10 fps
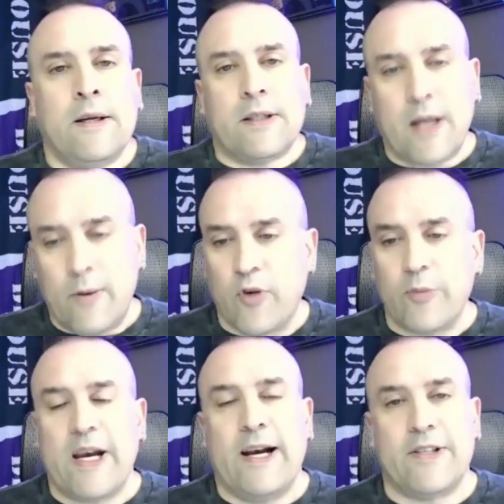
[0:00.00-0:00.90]
come from
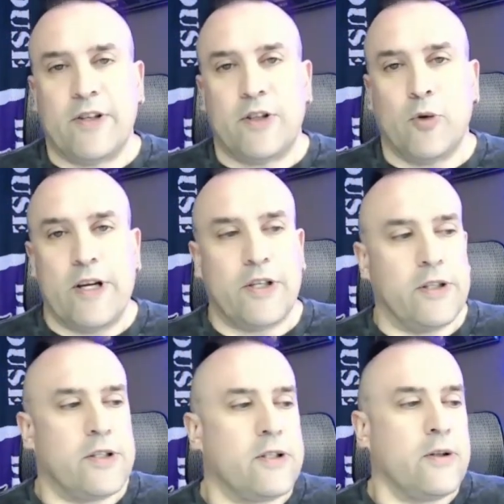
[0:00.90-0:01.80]
behind
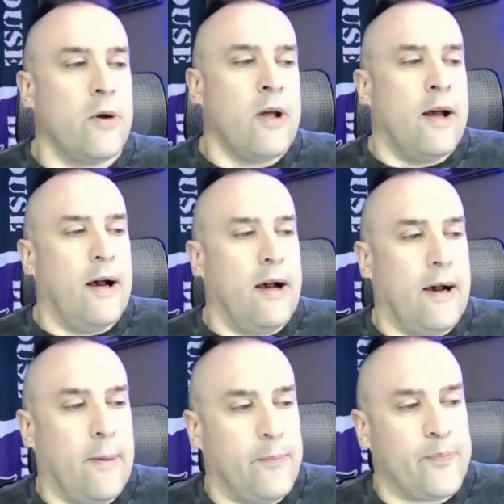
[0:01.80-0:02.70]
situations.
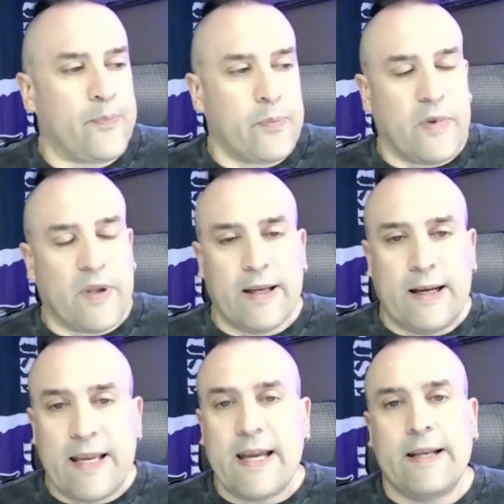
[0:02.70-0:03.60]

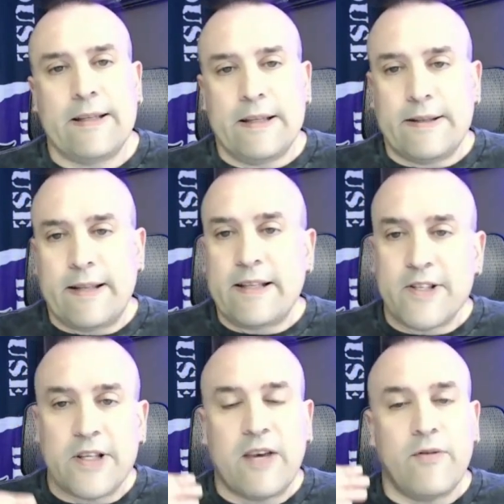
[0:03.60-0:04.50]
again, that
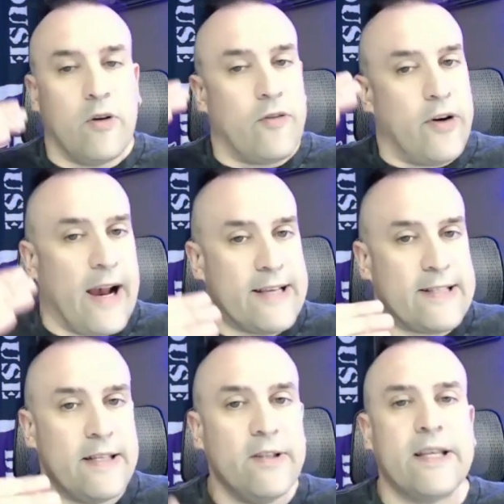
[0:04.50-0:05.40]
doesn't give you a very high
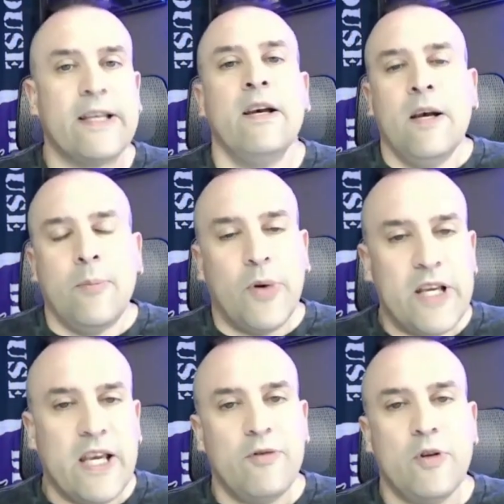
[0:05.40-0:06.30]
ceiling, but
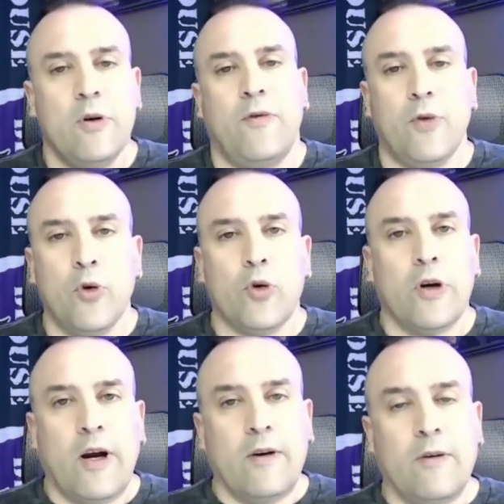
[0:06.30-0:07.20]
it gives you a
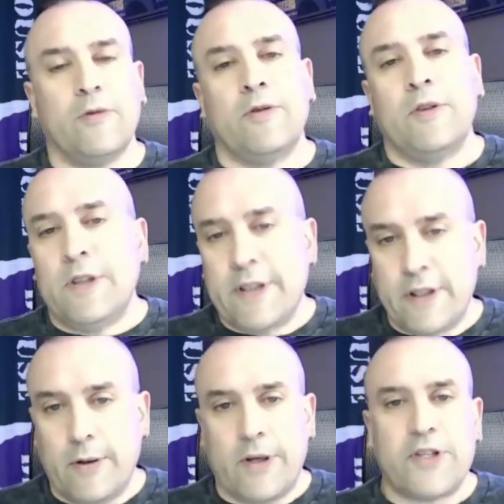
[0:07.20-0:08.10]
floor of,
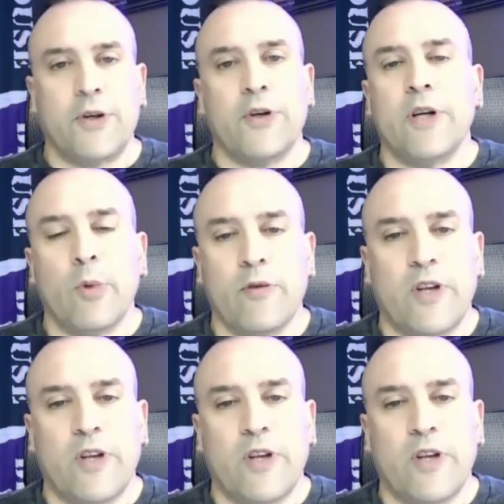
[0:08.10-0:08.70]
a certain number of